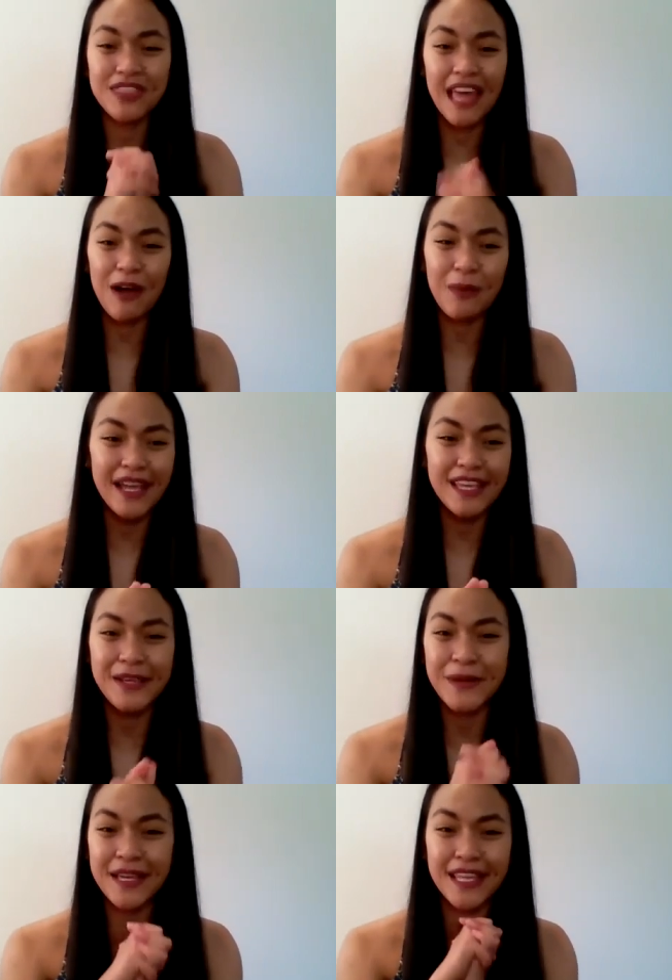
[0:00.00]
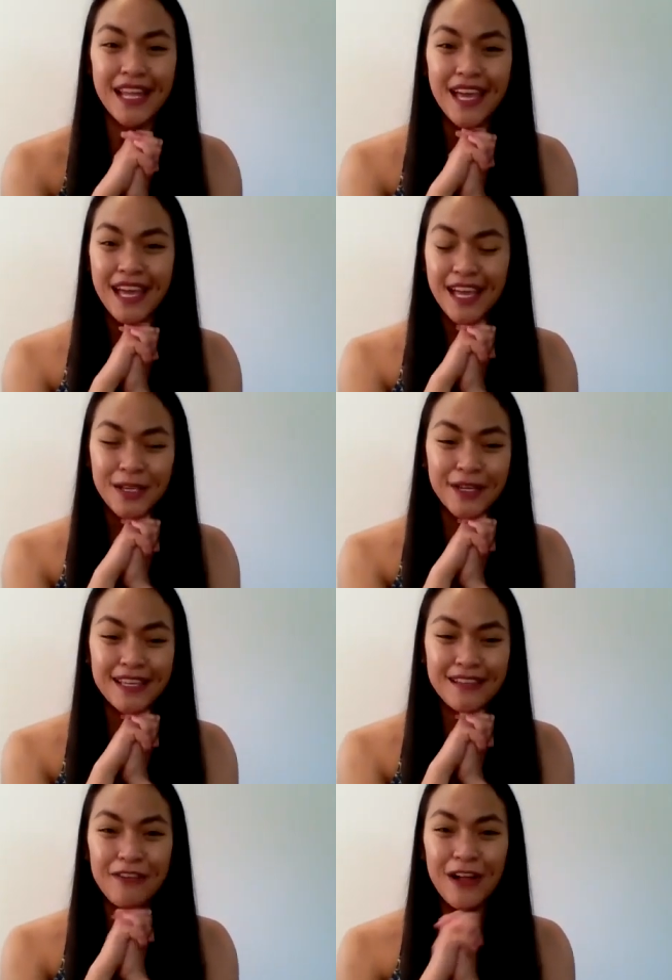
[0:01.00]
that way, you
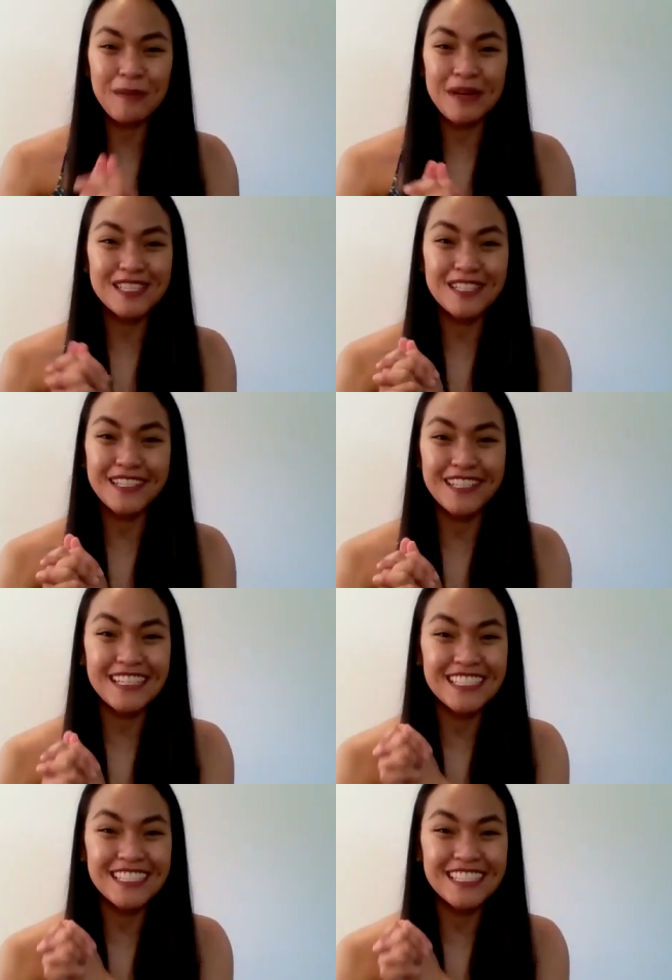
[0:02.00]
can follow my journey at